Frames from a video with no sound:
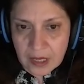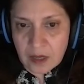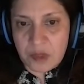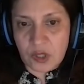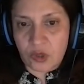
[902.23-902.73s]
and
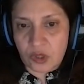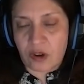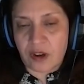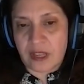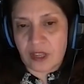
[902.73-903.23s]
I'm so
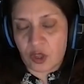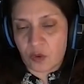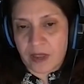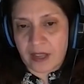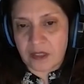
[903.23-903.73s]
sorry that you
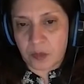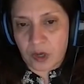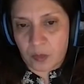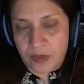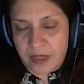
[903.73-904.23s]
had to put
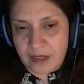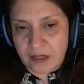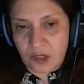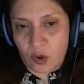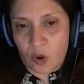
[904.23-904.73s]
up with that.
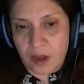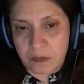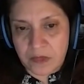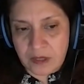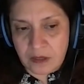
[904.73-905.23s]
So
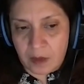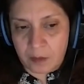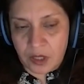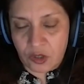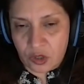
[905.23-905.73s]
I'm I'm
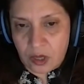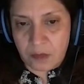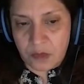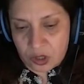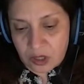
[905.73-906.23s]

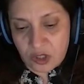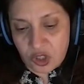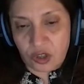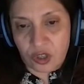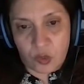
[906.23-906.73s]
gonna
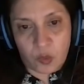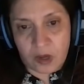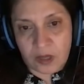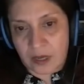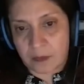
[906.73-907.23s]
cheer you
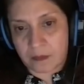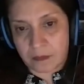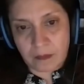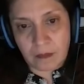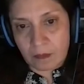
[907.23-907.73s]
on, and
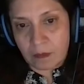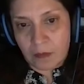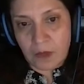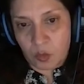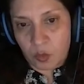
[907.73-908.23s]

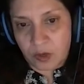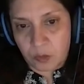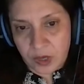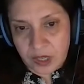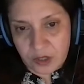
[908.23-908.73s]

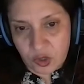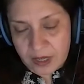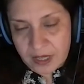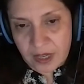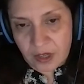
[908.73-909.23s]
we're gonna try
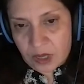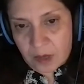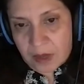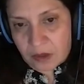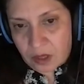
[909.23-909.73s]
to get your name
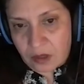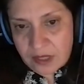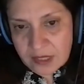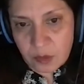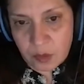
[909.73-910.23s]
out there.
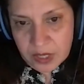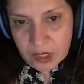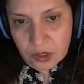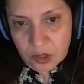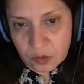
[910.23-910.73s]
Let's see what we can
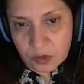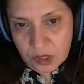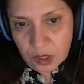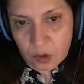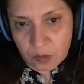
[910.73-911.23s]
do.
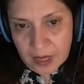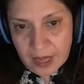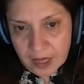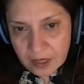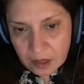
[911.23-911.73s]
So
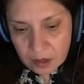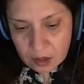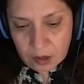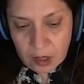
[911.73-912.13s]
hang in there.